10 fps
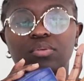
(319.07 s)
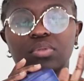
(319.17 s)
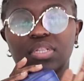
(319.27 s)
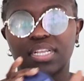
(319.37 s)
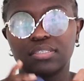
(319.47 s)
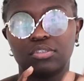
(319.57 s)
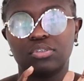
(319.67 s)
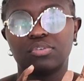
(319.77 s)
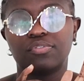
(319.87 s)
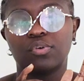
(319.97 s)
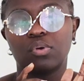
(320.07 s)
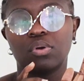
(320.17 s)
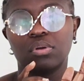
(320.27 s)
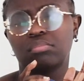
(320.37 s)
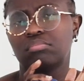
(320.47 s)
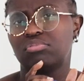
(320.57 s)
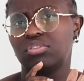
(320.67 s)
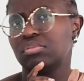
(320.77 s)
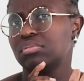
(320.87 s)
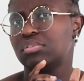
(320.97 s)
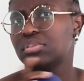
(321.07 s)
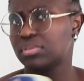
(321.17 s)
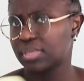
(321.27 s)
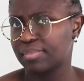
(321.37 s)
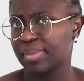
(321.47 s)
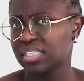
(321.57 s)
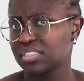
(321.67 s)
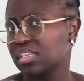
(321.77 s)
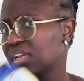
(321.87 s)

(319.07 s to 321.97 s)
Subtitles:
it will last you for 2 to 3 months,